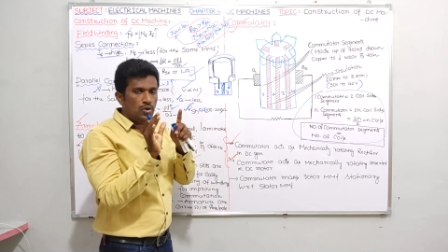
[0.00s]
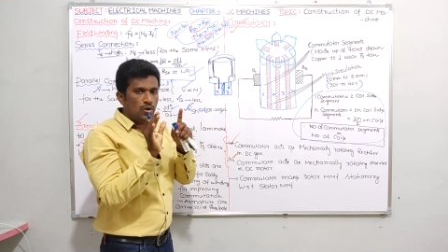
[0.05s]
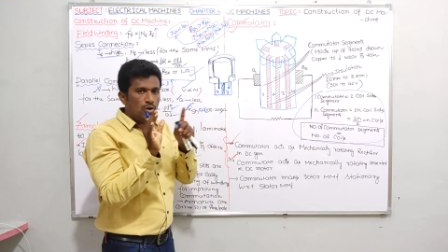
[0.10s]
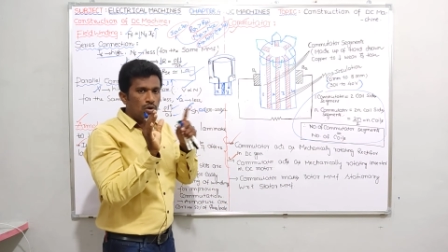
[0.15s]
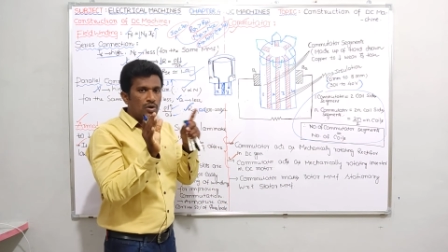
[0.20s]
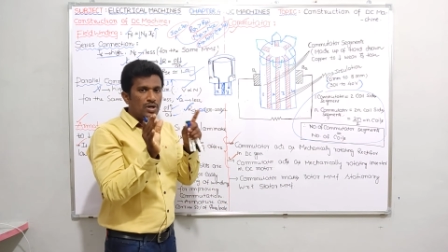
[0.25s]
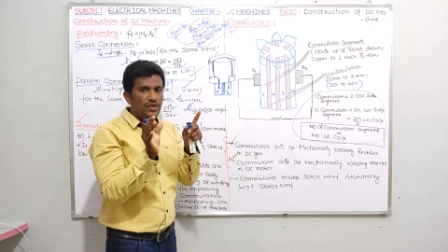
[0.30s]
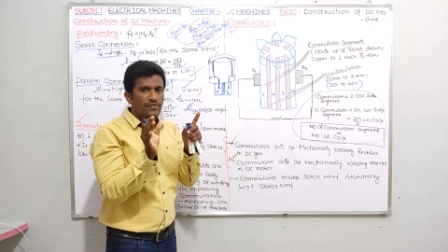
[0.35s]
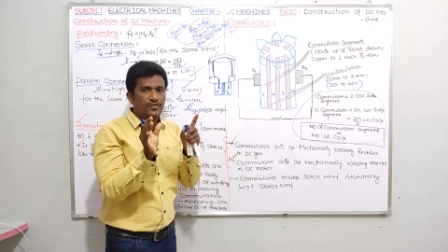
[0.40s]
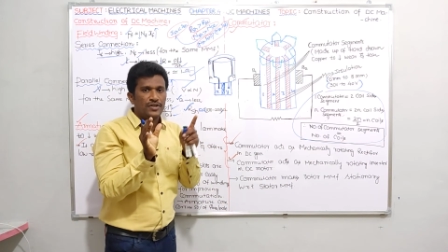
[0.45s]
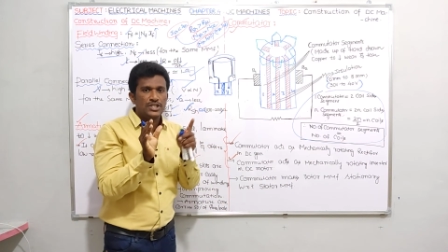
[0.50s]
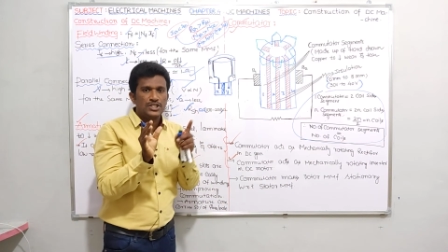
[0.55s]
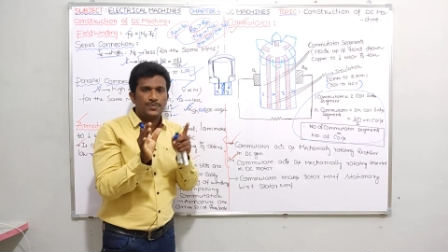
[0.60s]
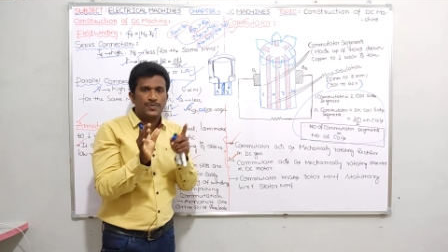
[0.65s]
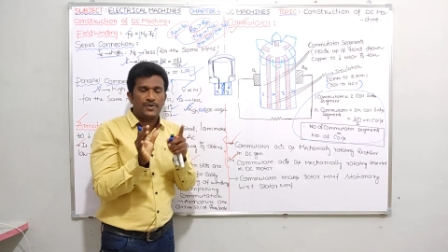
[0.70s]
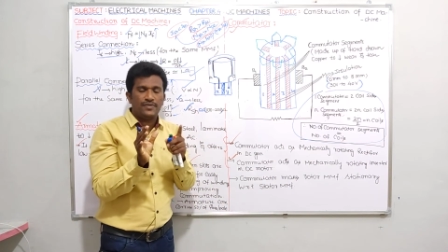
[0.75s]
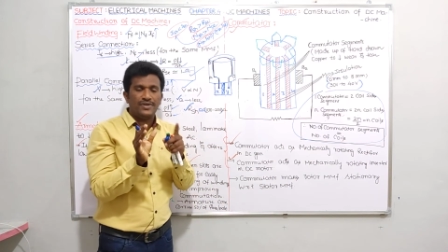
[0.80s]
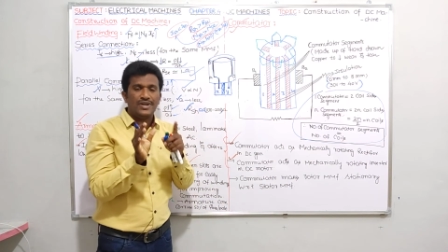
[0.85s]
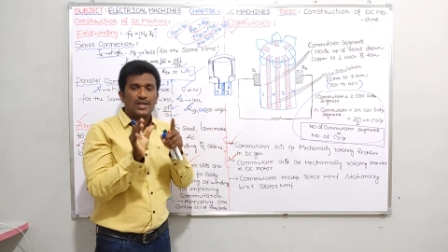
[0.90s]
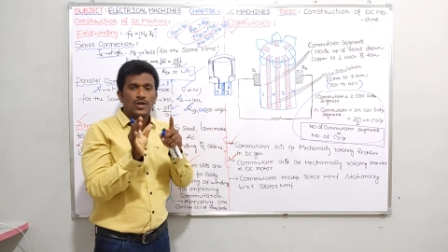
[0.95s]
know difference
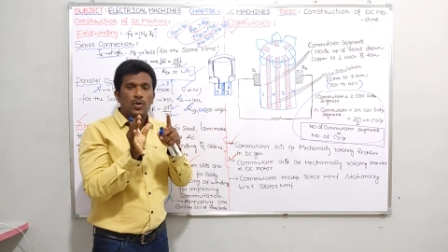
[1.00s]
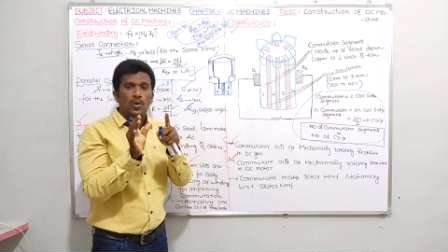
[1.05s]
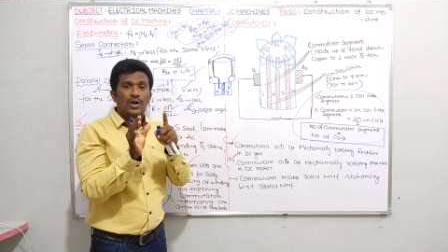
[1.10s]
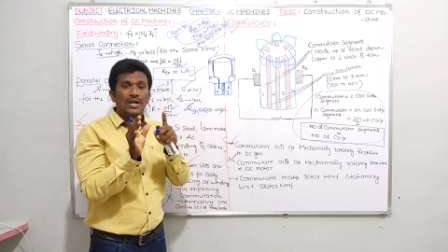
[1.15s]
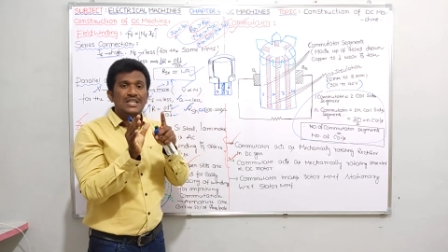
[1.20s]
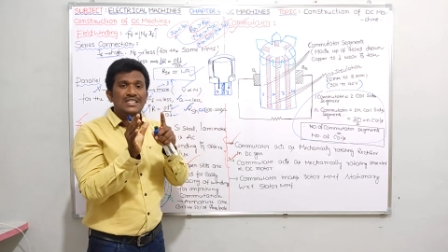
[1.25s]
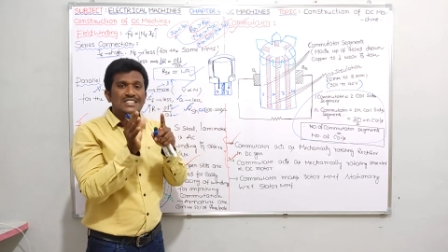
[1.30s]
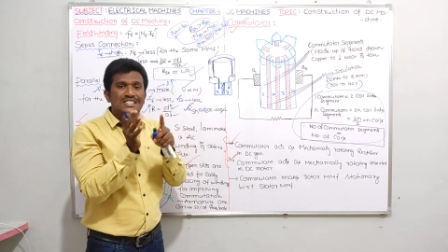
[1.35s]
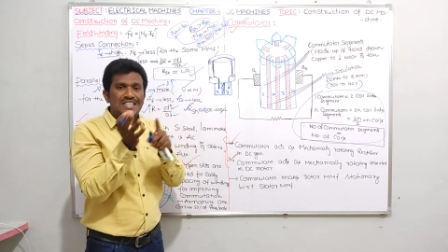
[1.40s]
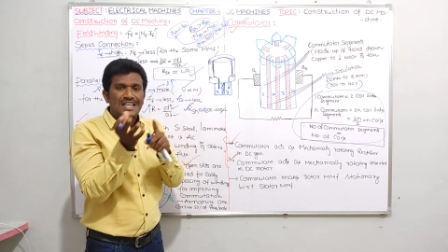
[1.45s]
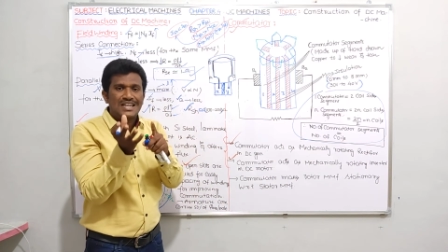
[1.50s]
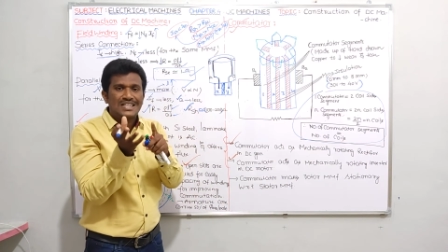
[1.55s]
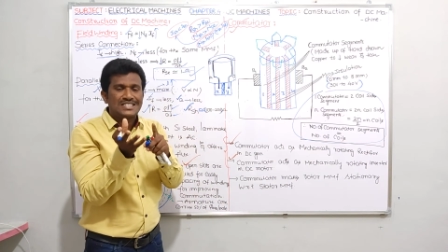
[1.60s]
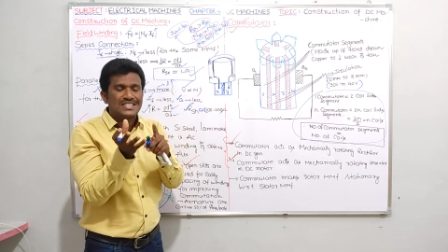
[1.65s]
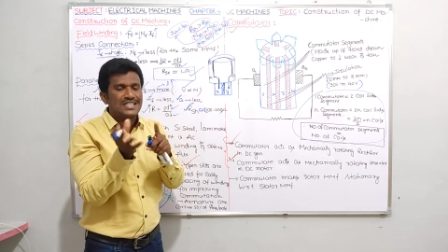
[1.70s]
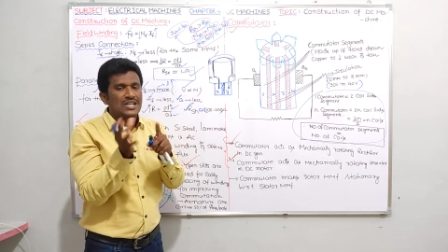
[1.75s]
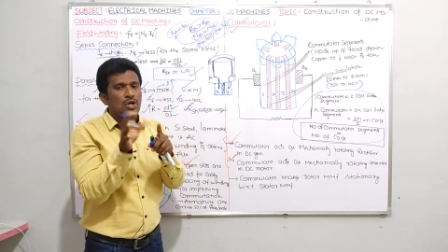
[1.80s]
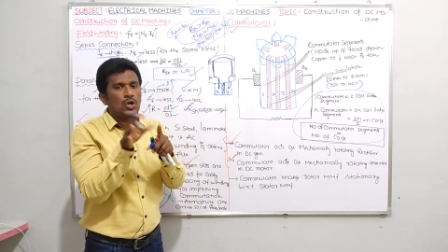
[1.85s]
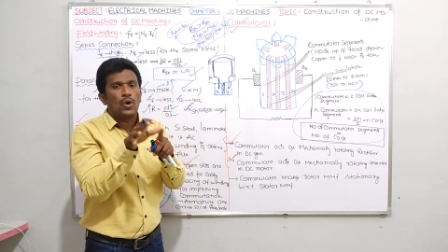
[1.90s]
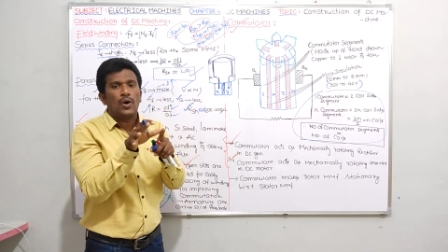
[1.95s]
between coil sides
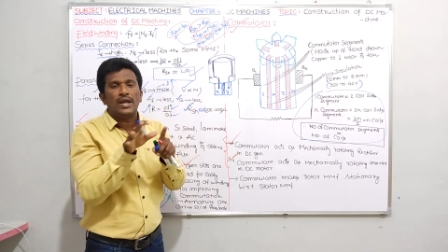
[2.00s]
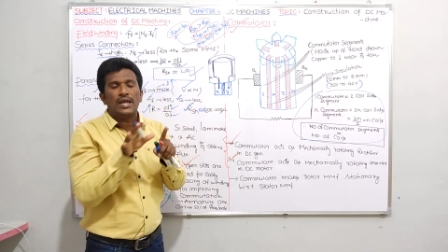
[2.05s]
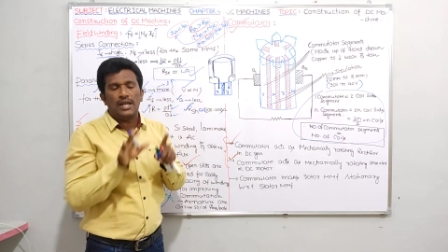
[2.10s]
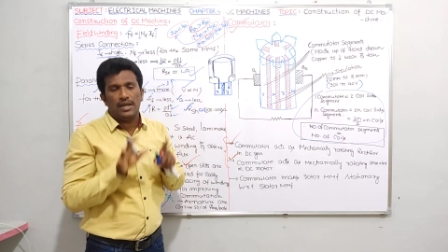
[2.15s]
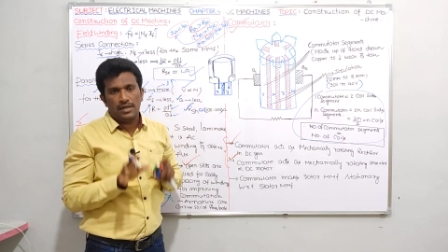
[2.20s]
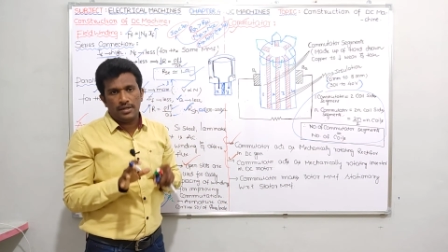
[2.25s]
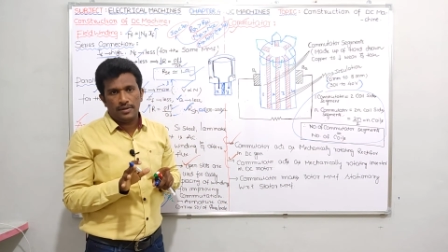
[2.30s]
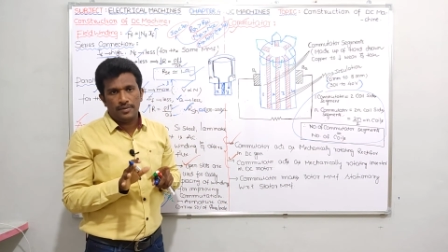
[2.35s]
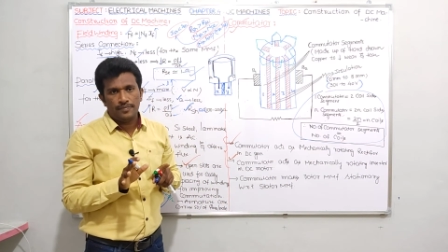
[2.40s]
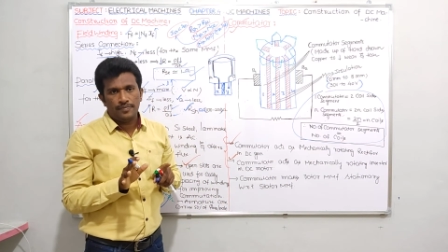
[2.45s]
and coil.